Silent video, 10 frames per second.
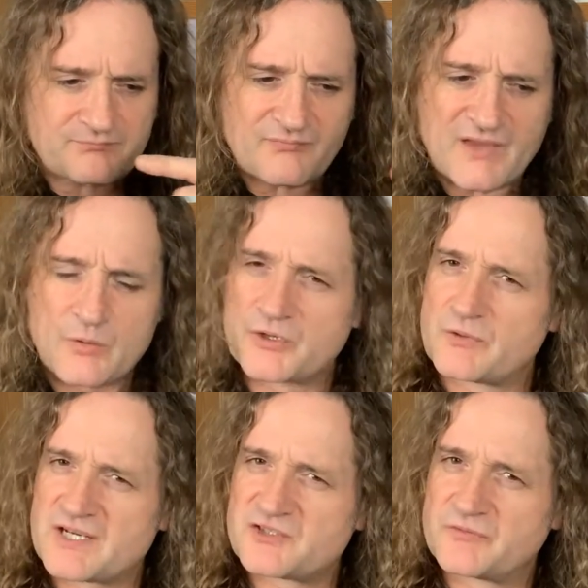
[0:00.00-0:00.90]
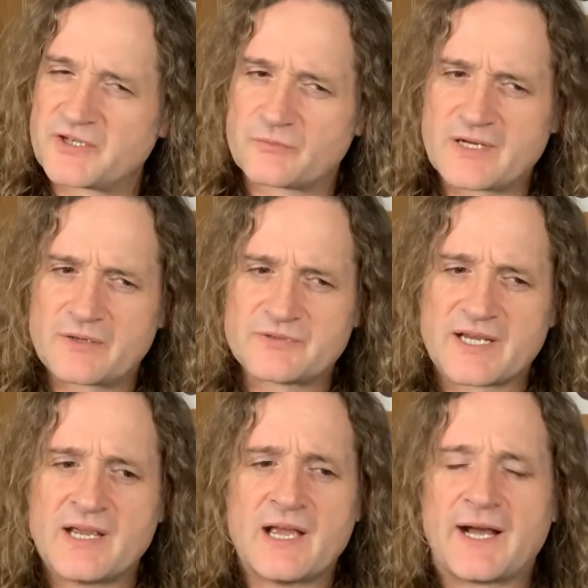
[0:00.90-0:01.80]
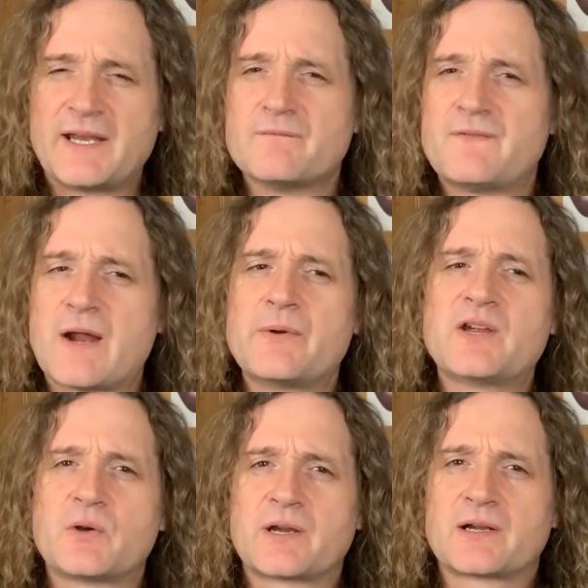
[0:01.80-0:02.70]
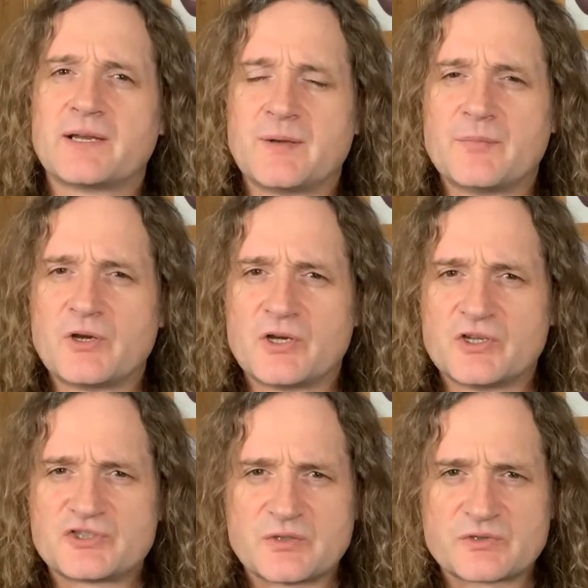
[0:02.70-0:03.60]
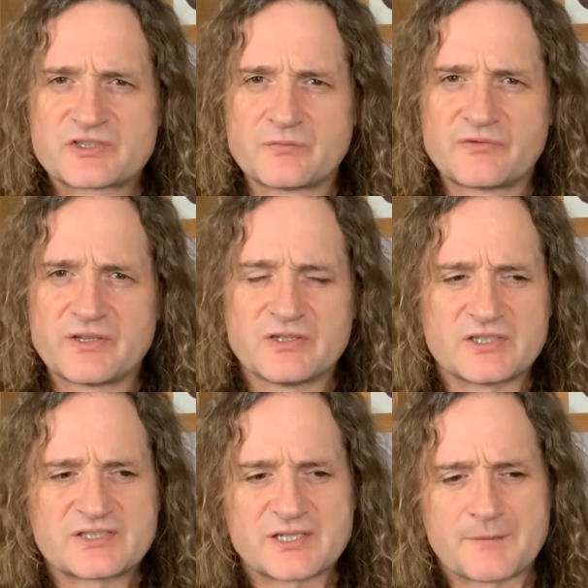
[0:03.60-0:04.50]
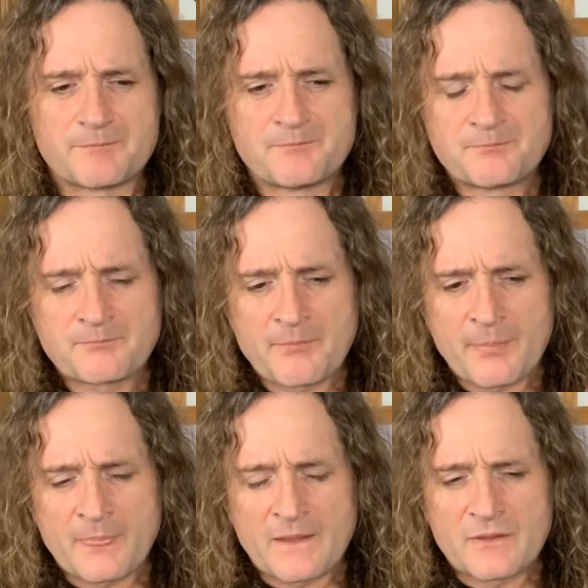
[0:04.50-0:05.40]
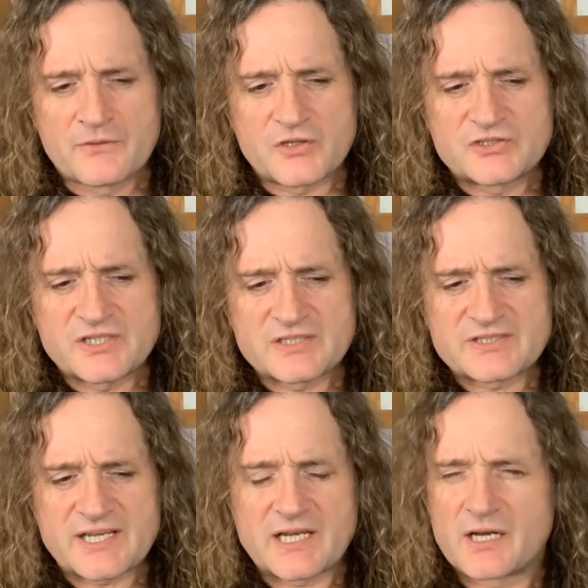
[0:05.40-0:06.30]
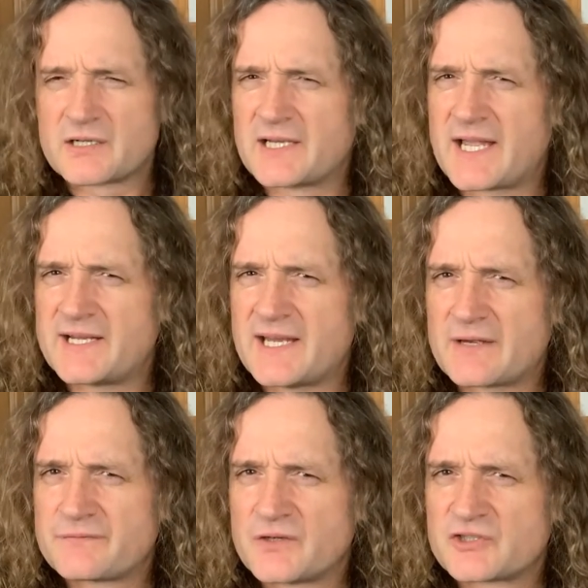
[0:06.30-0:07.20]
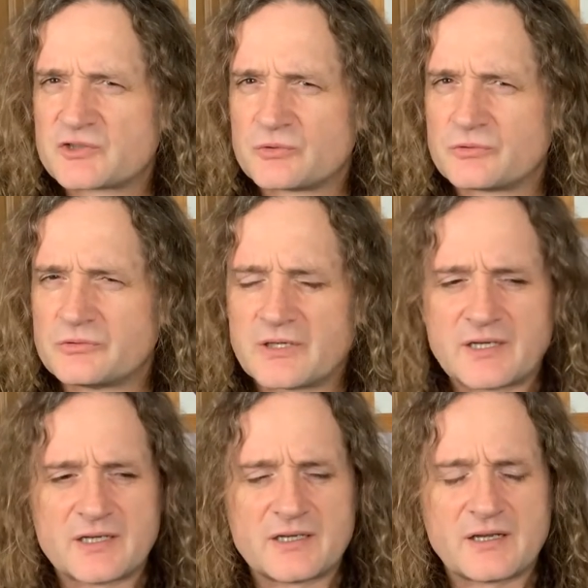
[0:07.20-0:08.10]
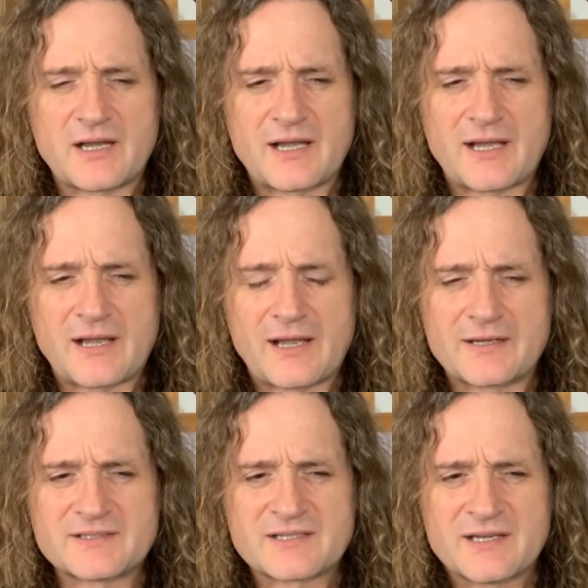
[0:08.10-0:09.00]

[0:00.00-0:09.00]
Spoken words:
I want to write something around it, and it very quickly emerged. It was something that that didn't take hardly any effort at all, and